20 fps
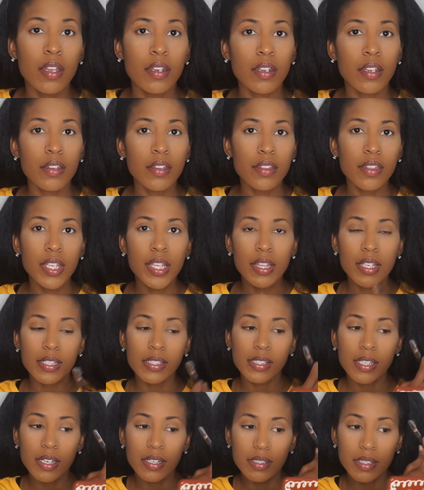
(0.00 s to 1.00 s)
The other thing that
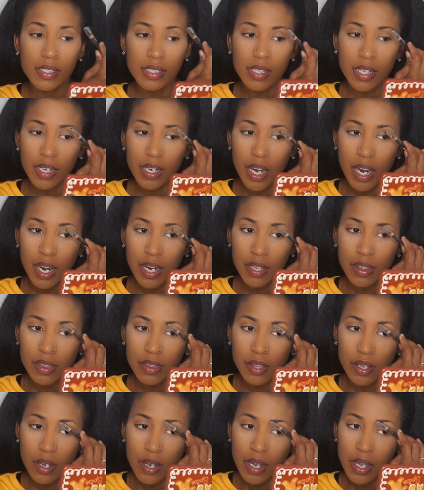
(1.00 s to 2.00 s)
sucks is, like, I
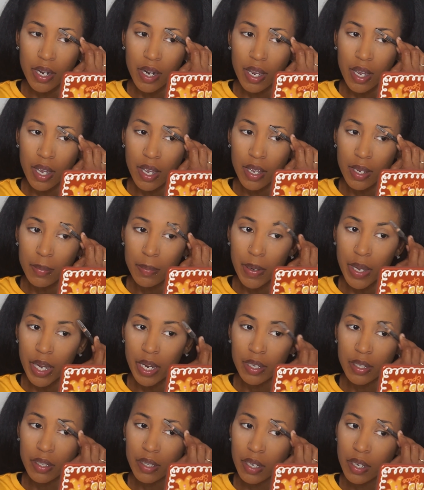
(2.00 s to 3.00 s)
thought I had
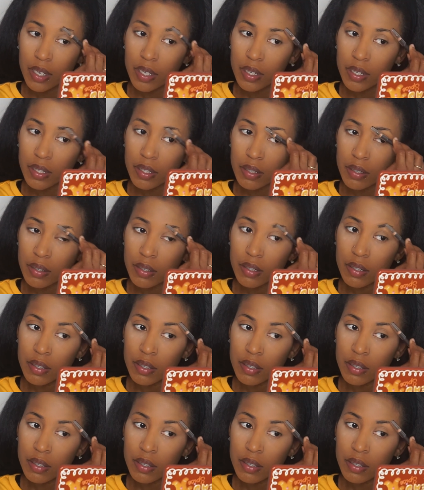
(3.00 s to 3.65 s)
packed like